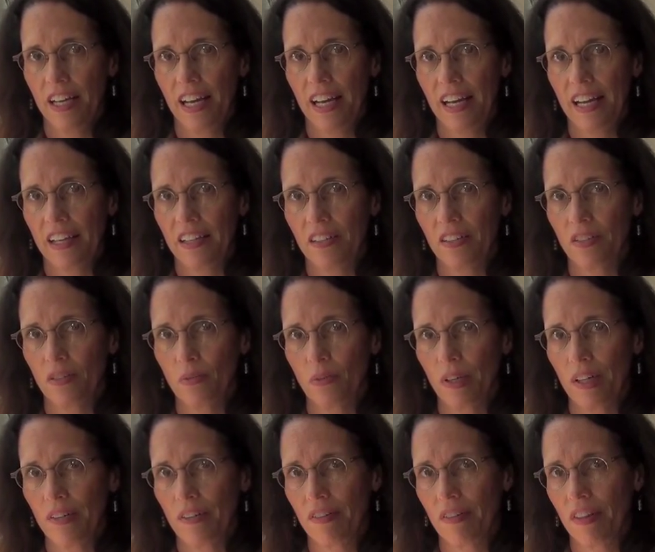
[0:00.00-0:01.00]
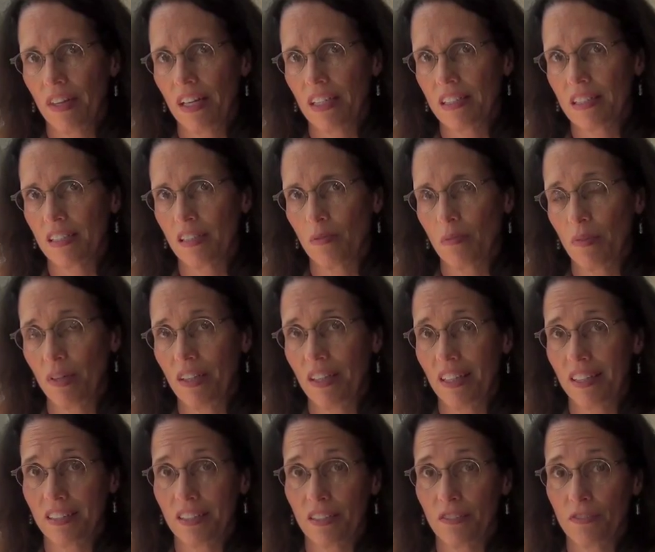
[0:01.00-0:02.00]
And whether that's someone
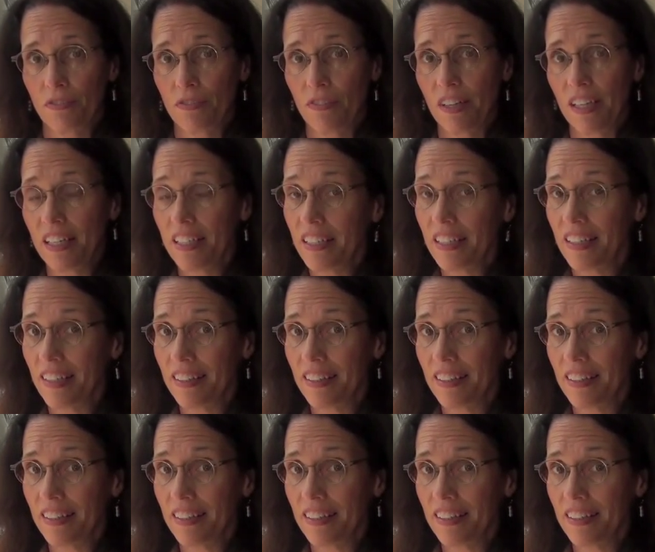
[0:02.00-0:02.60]
that's a friend